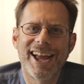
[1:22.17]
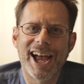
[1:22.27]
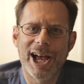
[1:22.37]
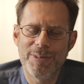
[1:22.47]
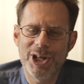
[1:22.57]

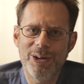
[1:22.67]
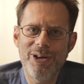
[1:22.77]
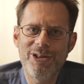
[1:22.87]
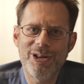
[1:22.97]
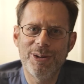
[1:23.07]
I'm
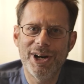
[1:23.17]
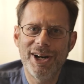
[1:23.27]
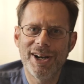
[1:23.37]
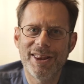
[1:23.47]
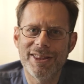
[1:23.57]
Tony
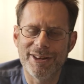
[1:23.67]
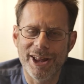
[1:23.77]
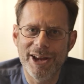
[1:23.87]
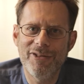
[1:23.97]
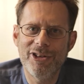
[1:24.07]
Steuer, the
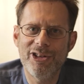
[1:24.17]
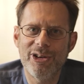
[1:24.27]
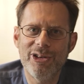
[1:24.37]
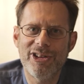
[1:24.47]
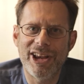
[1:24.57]
Life
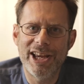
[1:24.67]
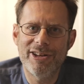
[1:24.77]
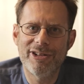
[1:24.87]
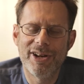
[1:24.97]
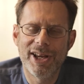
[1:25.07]
Insurance
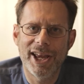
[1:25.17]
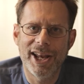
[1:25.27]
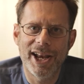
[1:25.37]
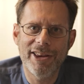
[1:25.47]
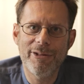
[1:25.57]
Sage,
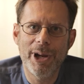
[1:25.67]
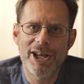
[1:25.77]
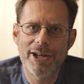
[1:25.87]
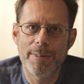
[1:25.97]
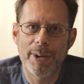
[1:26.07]
and that's my
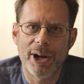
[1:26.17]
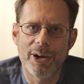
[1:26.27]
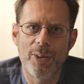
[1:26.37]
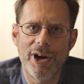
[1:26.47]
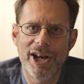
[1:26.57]
tip
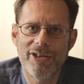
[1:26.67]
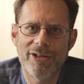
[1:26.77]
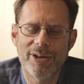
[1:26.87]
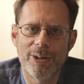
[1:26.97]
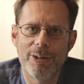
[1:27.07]
on what is
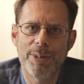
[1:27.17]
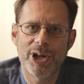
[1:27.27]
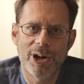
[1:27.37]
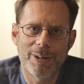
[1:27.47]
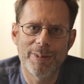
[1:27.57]
group
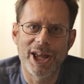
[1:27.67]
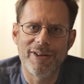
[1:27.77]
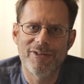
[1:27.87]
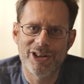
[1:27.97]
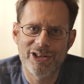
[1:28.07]
term
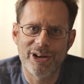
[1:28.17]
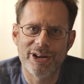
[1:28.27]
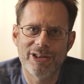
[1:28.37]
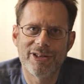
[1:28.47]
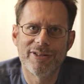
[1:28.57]
life
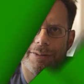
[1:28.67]
insurance.